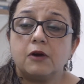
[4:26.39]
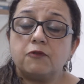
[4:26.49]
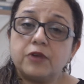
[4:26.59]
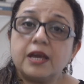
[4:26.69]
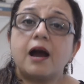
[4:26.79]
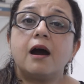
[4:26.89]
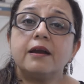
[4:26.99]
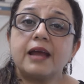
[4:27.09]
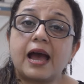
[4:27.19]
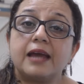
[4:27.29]
we
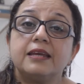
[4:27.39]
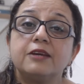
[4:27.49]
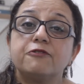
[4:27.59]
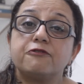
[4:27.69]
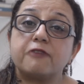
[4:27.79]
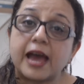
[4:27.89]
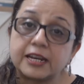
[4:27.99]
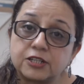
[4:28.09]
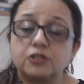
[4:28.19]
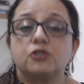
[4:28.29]
are adding
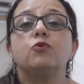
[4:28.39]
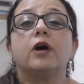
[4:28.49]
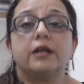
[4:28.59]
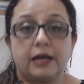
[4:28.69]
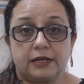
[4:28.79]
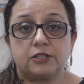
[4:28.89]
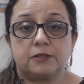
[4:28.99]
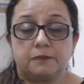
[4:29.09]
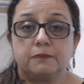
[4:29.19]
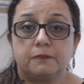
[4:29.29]
fat to our diet,
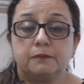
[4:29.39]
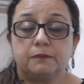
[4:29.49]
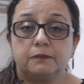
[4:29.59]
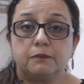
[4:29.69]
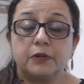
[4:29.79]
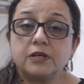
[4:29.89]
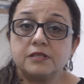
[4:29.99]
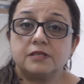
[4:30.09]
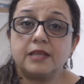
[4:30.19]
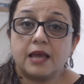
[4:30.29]

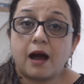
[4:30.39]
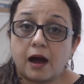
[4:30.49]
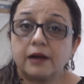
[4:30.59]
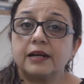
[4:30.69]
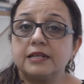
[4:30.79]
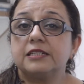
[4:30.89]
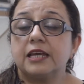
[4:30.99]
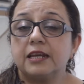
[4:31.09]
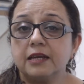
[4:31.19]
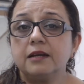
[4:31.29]
because they are
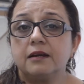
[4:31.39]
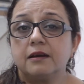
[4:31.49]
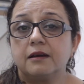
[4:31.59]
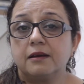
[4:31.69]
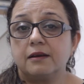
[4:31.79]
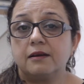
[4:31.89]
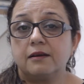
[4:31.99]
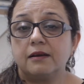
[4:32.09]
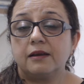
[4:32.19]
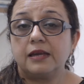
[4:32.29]
containing
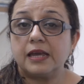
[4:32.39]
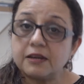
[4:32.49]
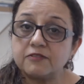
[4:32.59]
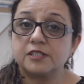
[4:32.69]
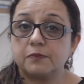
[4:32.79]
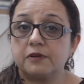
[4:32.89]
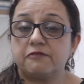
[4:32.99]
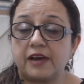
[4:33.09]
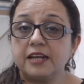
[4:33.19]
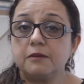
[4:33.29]
invisible
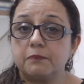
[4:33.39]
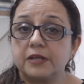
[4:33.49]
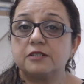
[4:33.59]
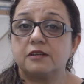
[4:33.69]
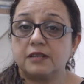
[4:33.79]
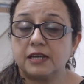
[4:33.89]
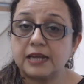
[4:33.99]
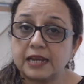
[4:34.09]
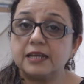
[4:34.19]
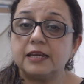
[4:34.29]
fat, but in
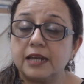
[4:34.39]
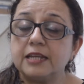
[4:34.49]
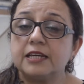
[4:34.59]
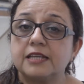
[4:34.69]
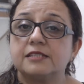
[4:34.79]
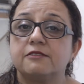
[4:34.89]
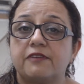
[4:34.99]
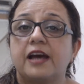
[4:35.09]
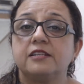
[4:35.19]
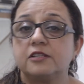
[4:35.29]
any case the
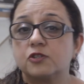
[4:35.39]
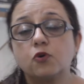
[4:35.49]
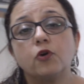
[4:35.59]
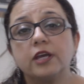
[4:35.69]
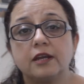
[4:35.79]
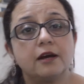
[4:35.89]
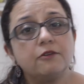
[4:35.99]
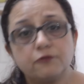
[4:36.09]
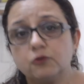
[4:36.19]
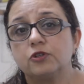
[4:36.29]
fat is going in our
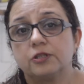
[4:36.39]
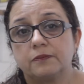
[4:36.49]
food.